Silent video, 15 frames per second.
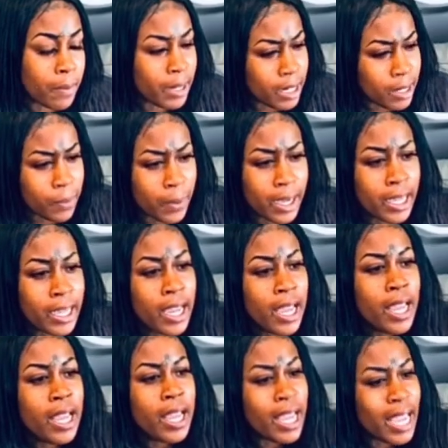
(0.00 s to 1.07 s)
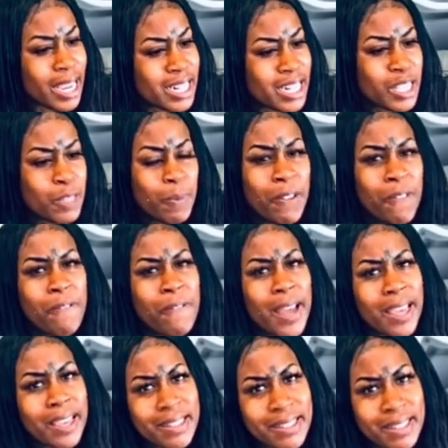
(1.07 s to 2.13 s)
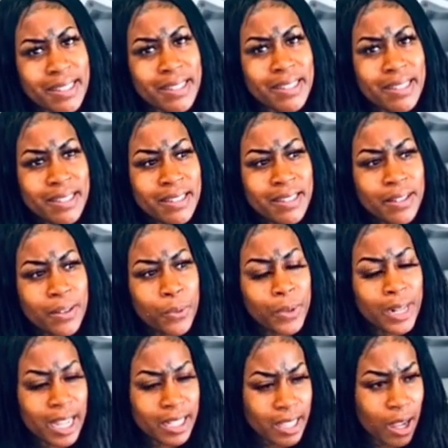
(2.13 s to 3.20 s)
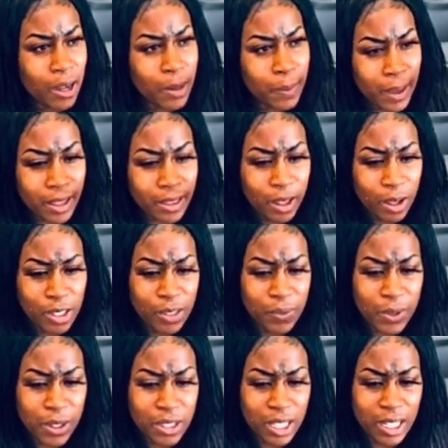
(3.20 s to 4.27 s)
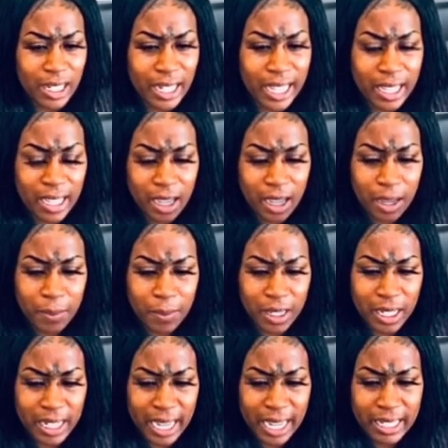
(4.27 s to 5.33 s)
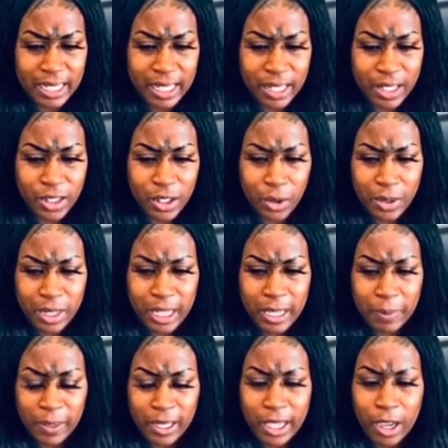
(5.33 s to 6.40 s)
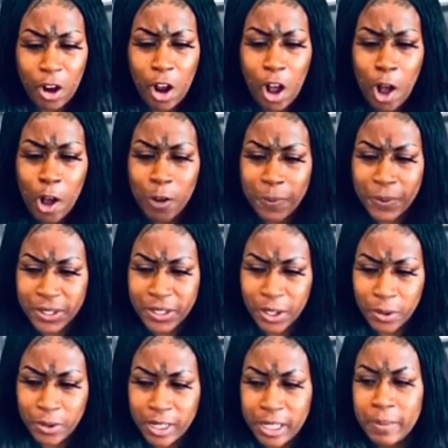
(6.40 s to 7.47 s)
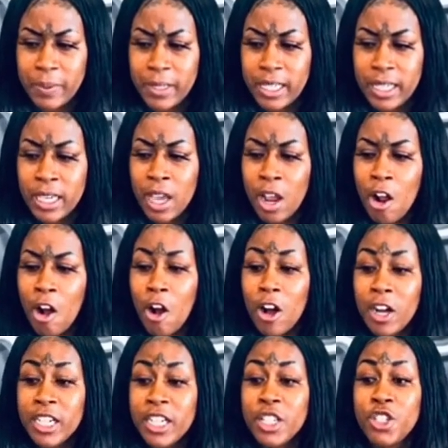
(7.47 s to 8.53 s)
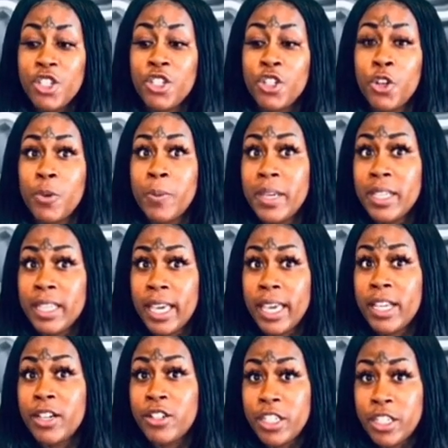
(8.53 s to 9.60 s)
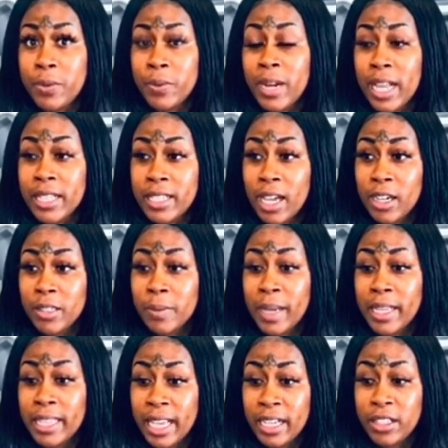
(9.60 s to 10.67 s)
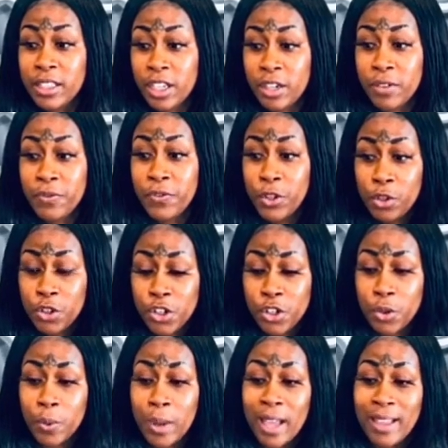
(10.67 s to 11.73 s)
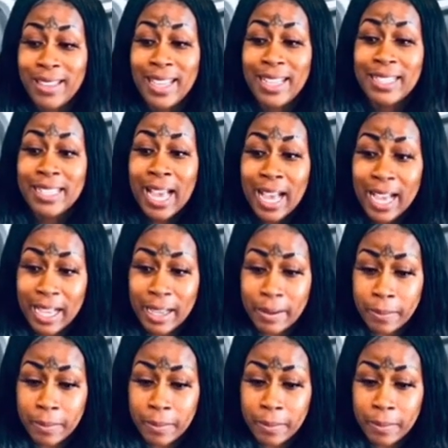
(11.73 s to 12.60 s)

anyway, it just be phases. When I talk about those of us connected so deeply or open so deeply or consuming the energy. When I talked about that, the confusion around that time